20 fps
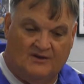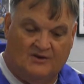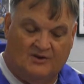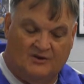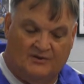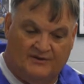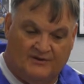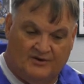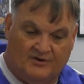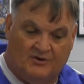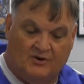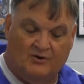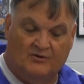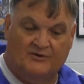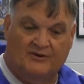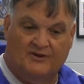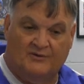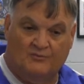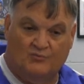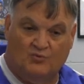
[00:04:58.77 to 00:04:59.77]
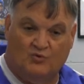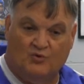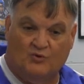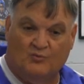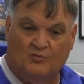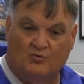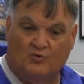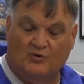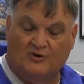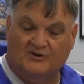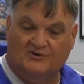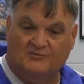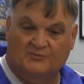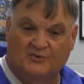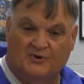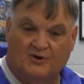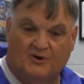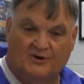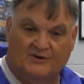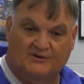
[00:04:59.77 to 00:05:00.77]
they're all getting more and more
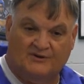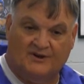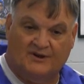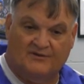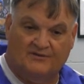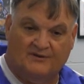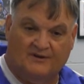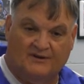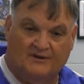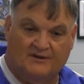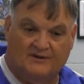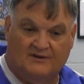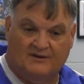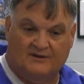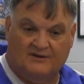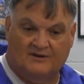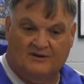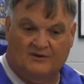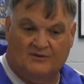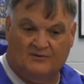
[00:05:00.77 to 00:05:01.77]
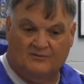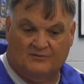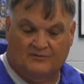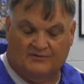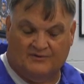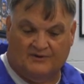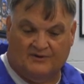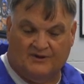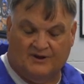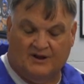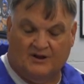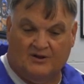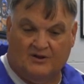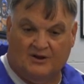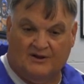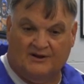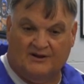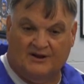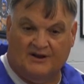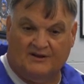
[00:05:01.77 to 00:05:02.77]
experience, and I think, with a
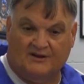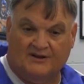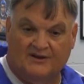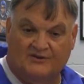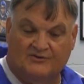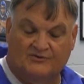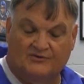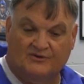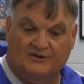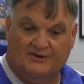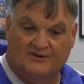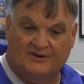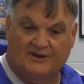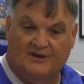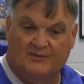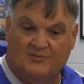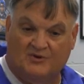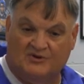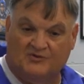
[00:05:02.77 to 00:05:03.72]
lot of young kids on the team,